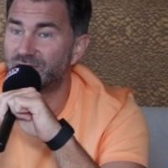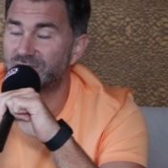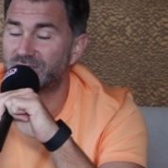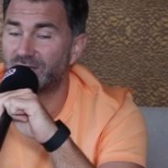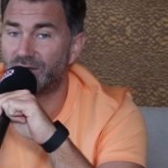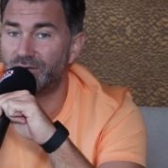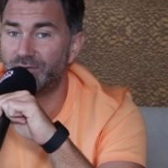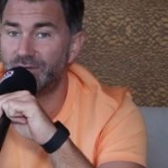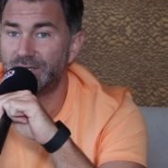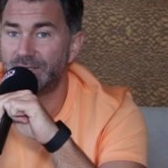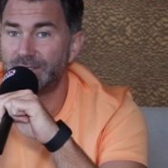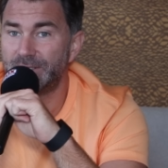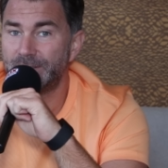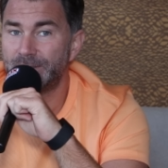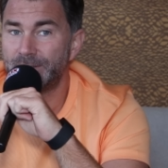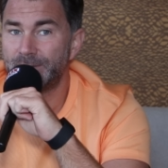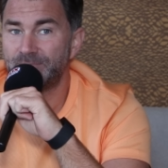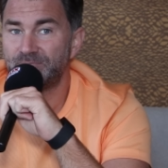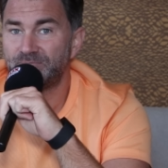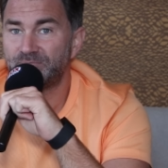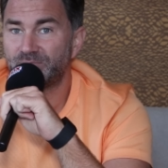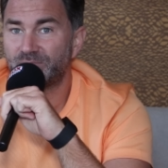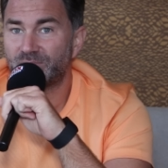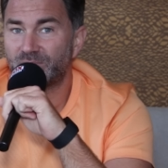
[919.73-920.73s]
So,
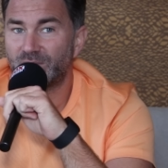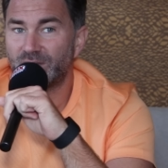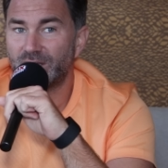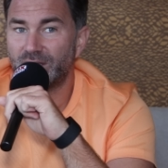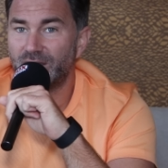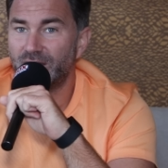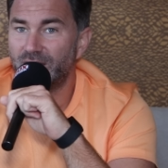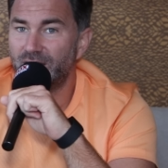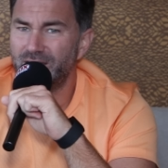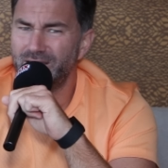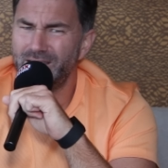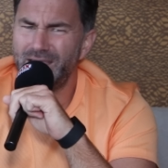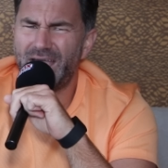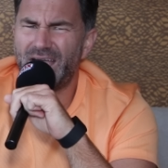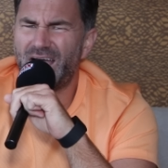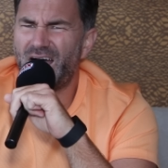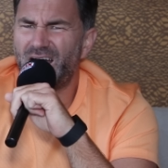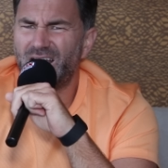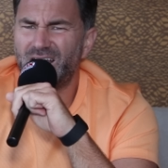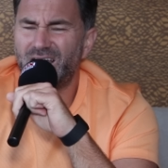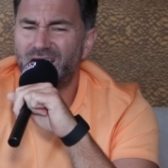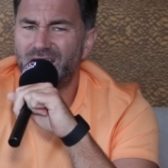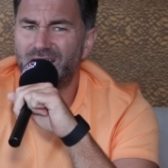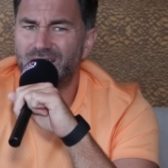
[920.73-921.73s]
yeah,
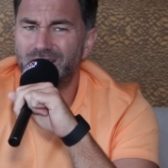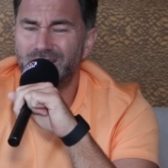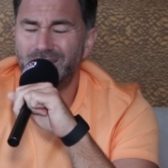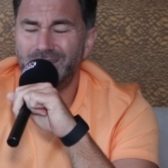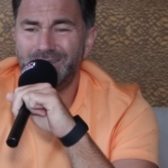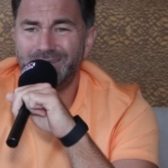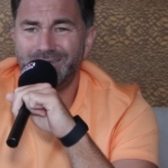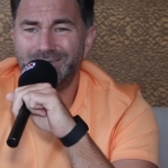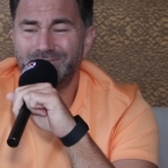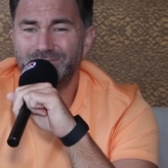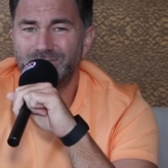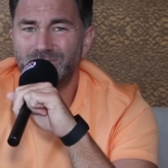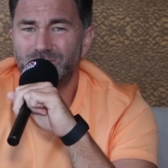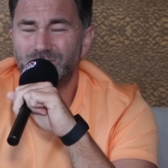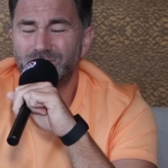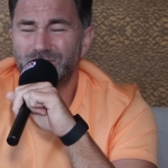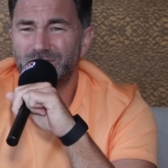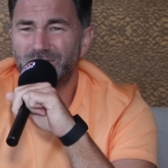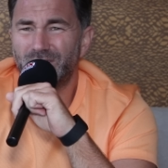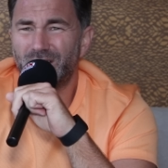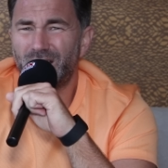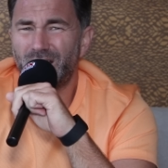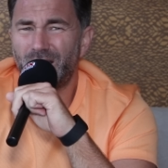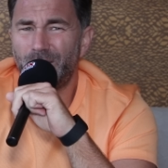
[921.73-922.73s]
I,
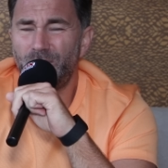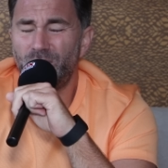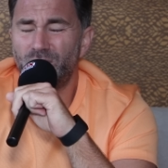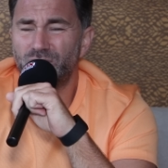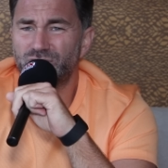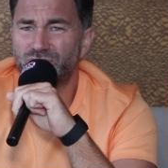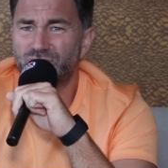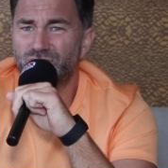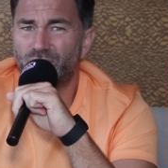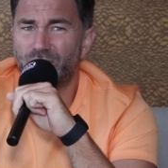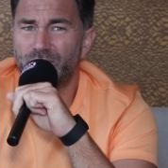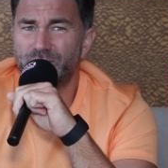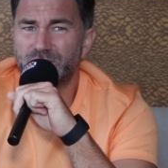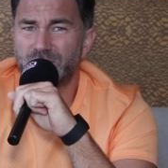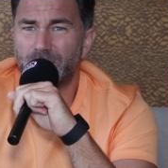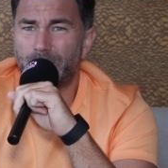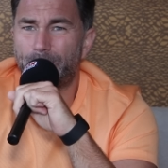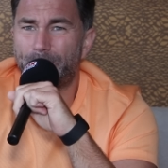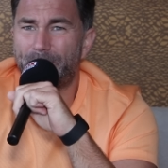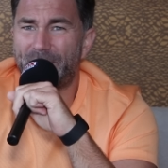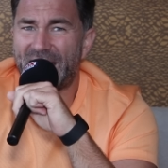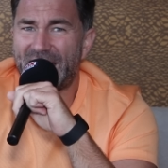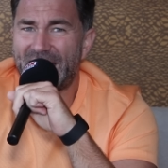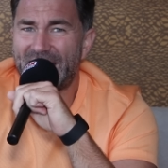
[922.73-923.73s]
am not sure it was a
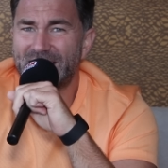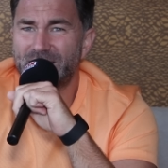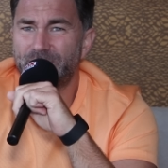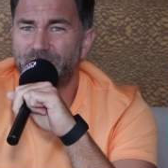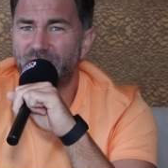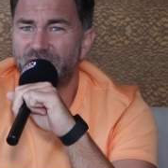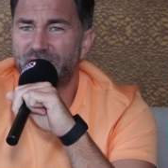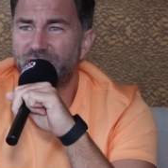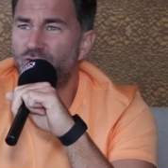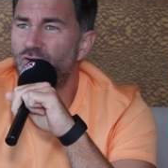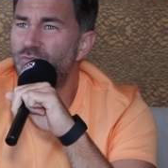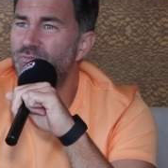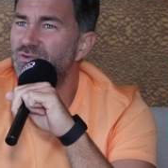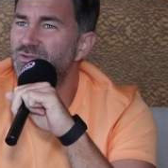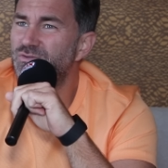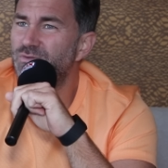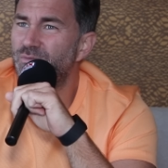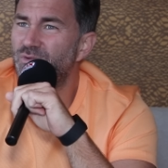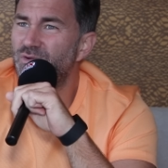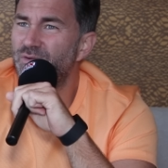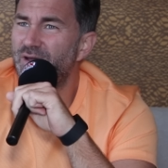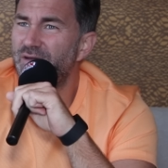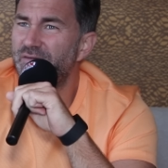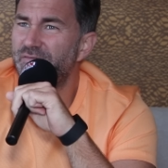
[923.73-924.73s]
bad performance
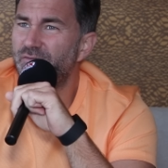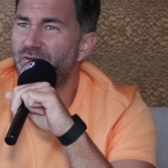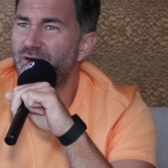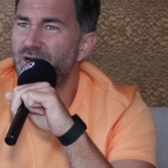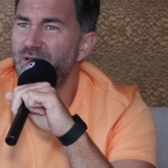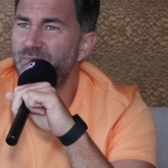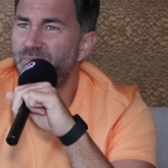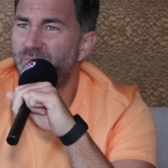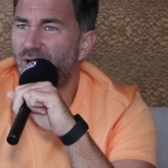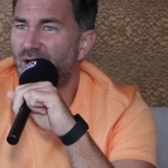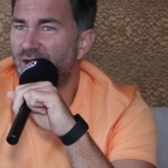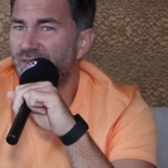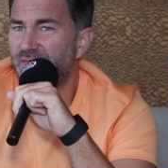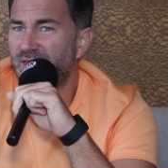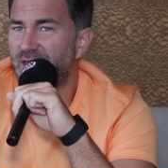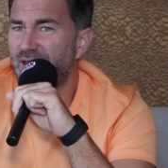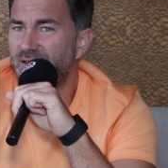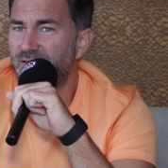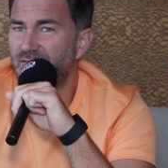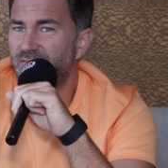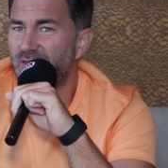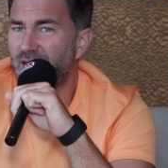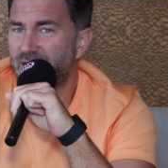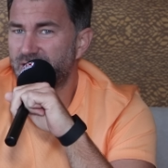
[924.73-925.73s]
from the referee, but I
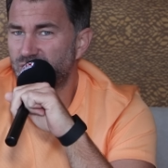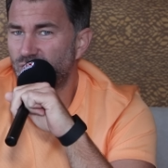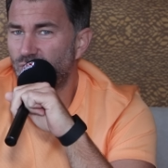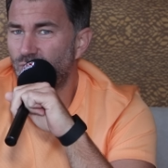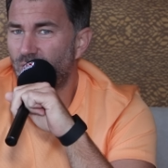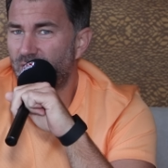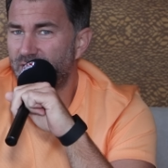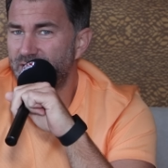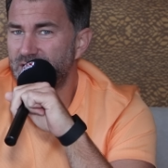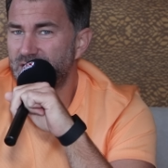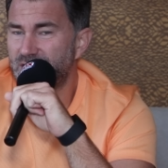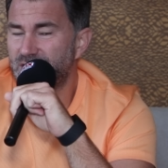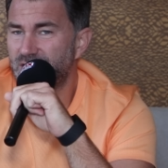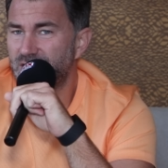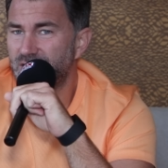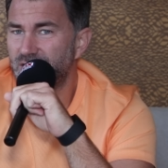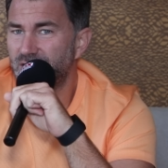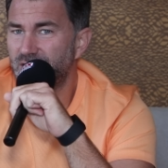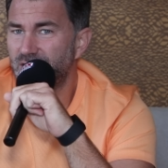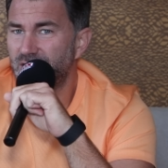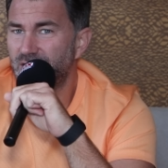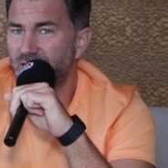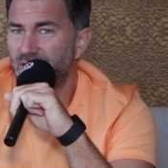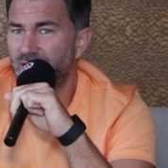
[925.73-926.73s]
think there's always
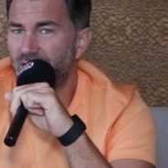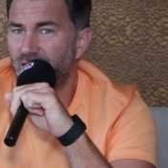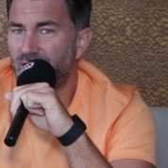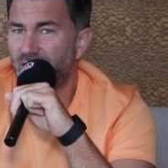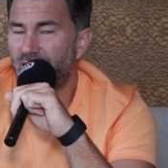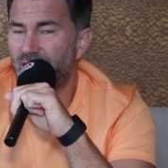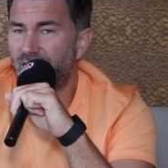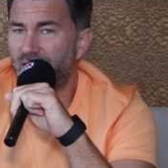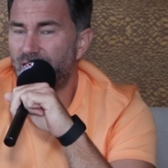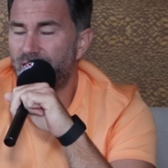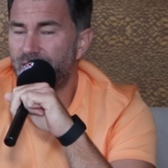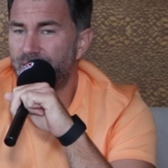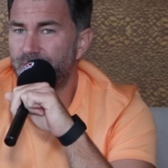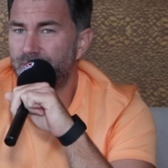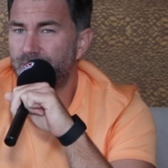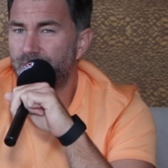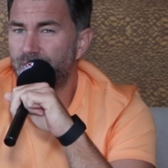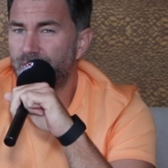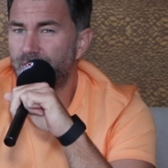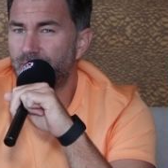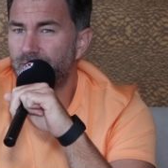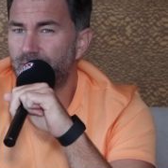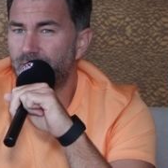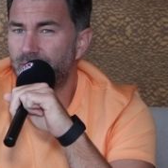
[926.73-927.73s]

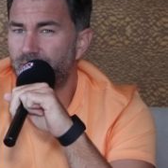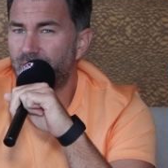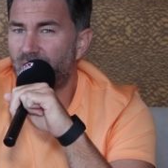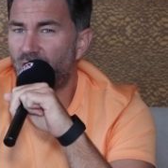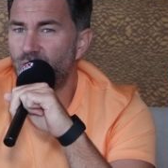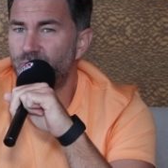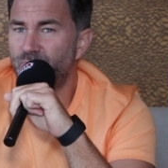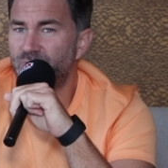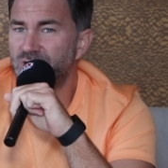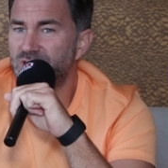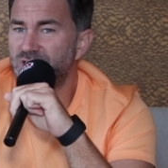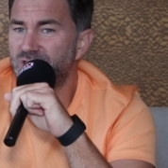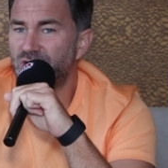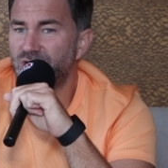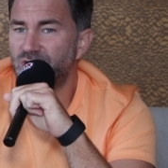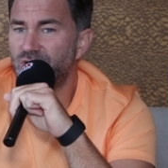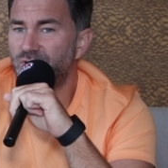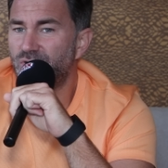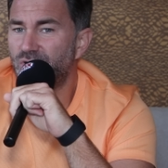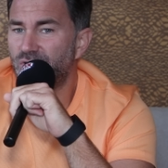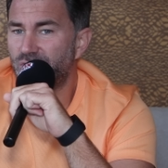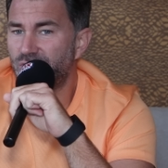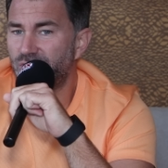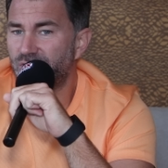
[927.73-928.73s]
um, moments that you
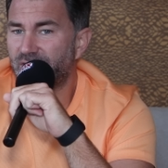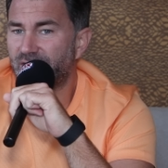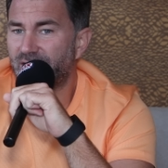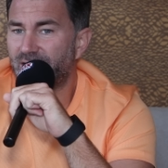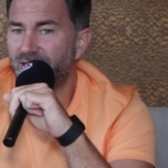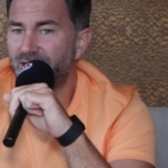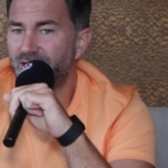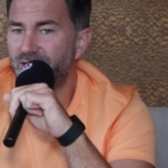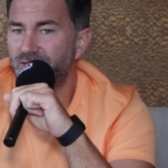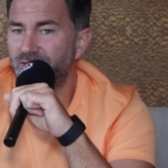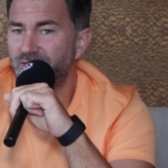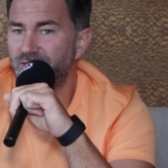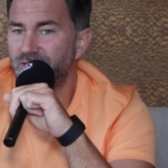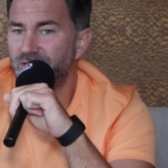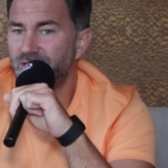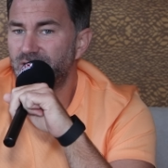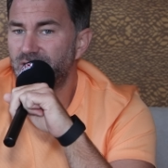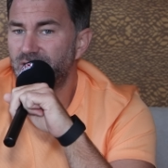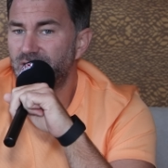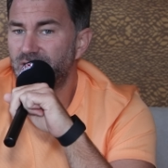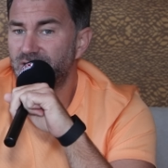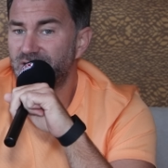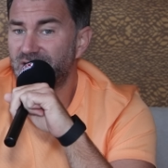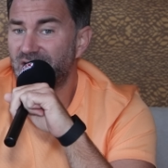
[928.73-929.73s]
can look at.
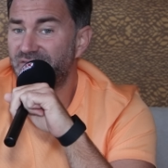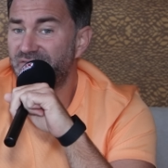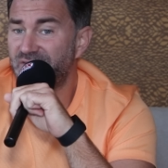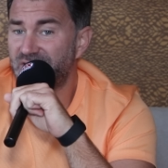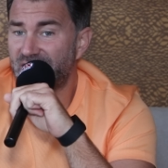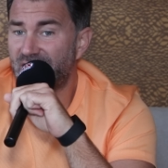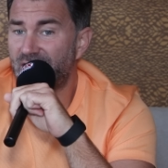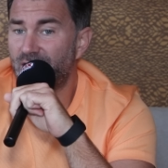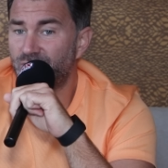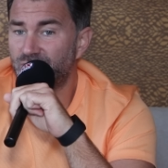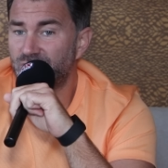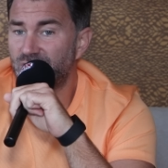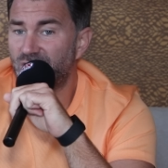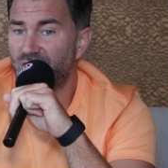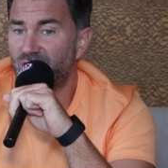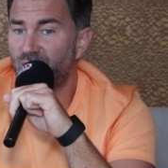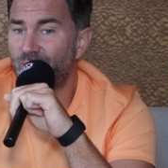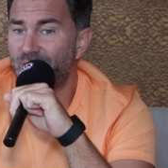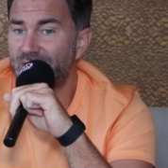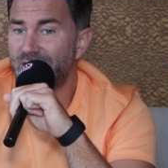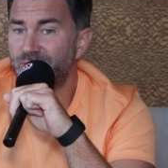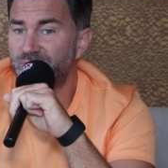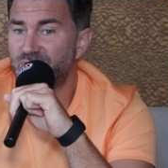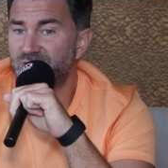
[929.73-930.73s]
Devin held a lot
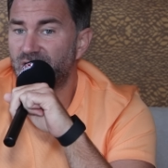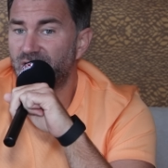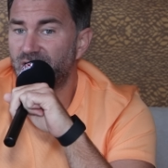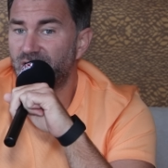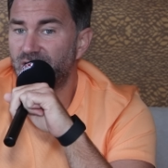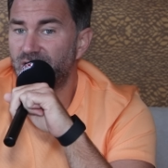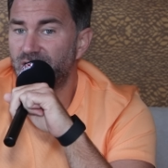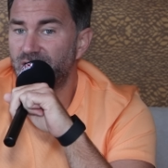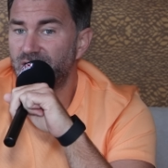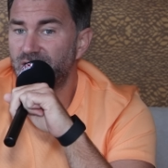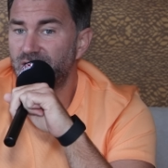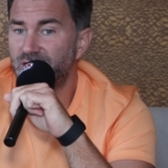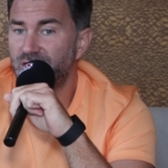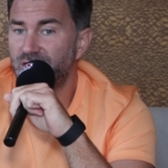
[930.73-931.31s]
when he was hurt.